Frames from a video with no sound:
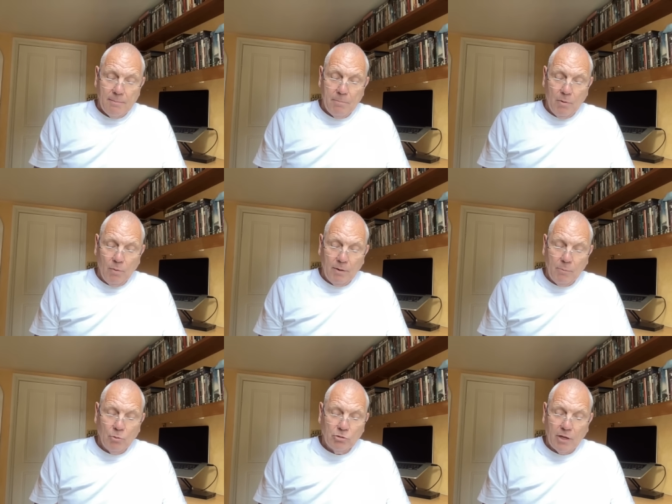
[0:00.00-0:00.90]
But what
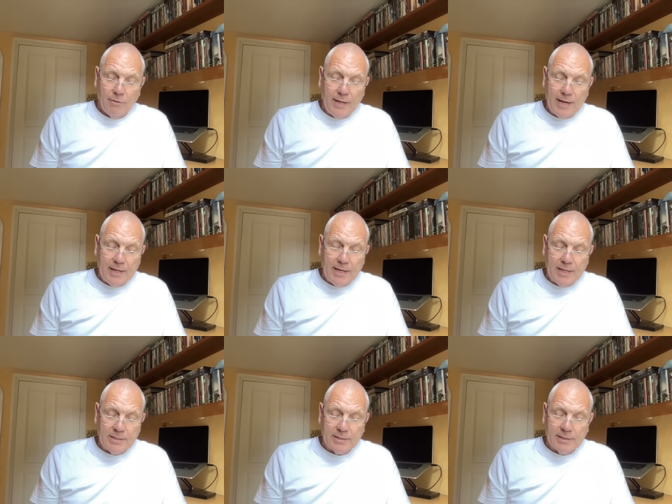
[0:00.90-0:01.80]
I'm also getting
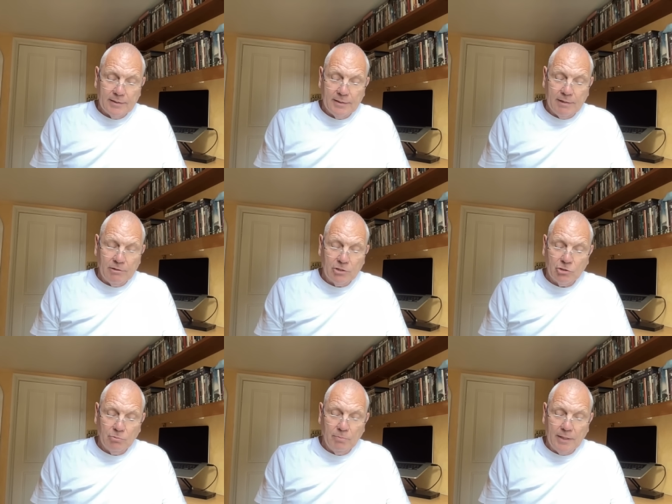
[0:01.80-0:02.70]
is there is
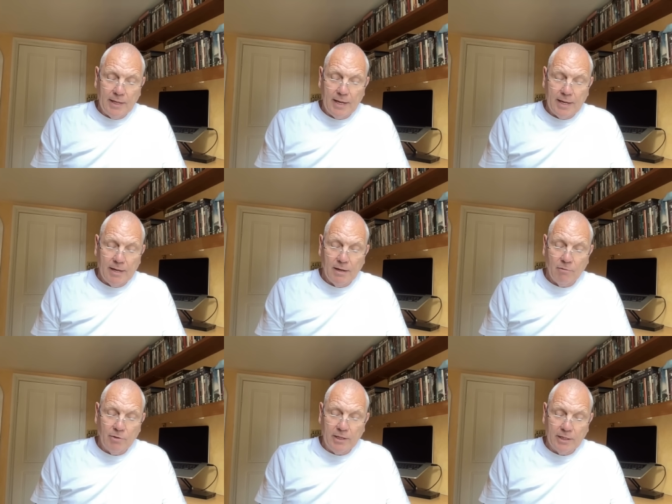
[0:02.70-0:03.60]
somebody here, a
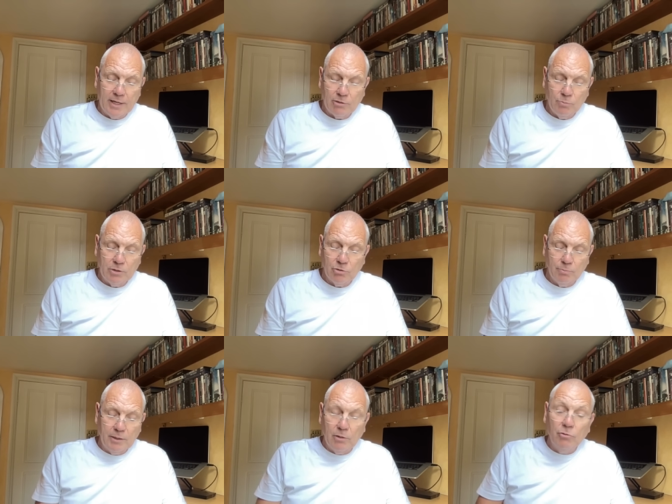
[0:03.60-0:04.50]
reconnection with
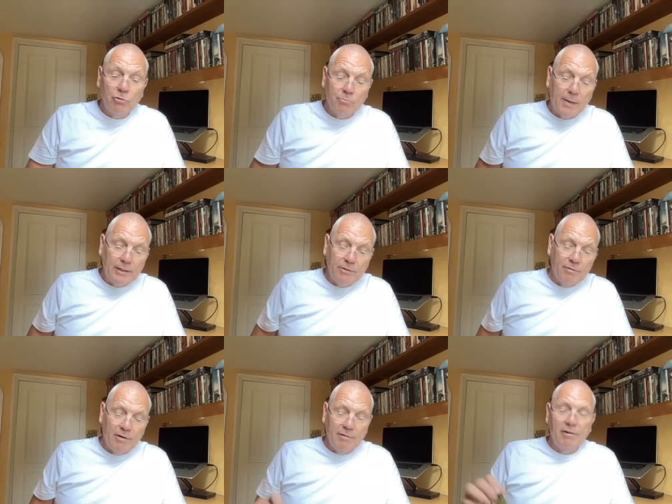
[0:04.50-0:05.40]
somebody who does make you
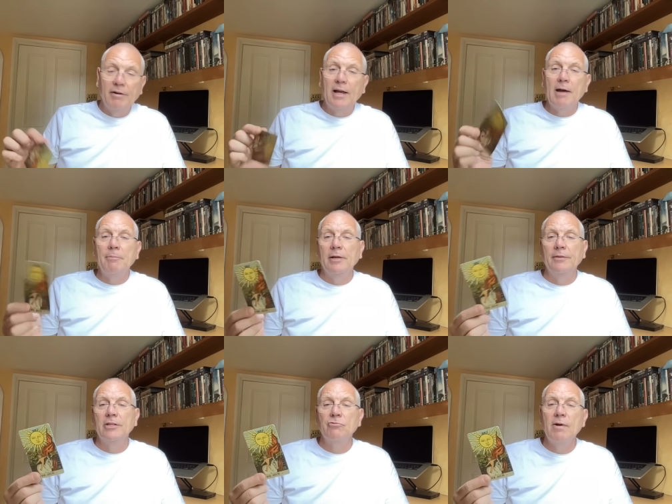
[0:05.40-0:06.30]
very, very happy.
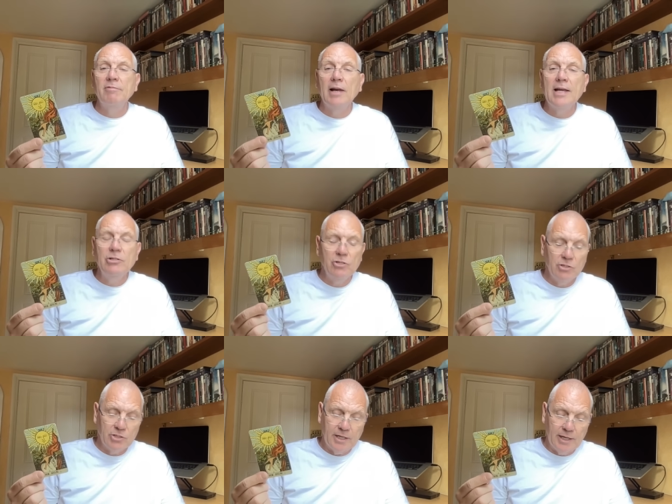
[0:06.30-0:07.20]
And there's
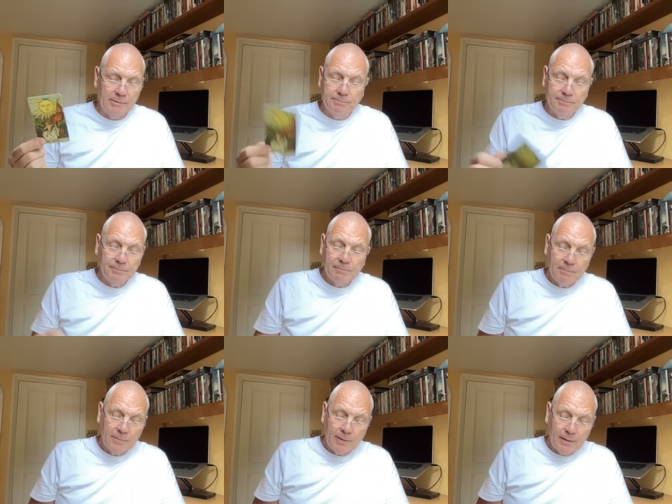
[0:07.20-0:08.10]
revelations here.
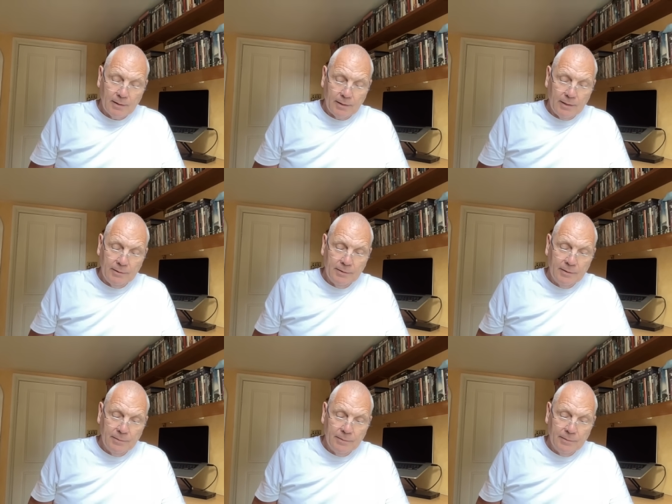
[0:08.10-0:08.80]
Okay.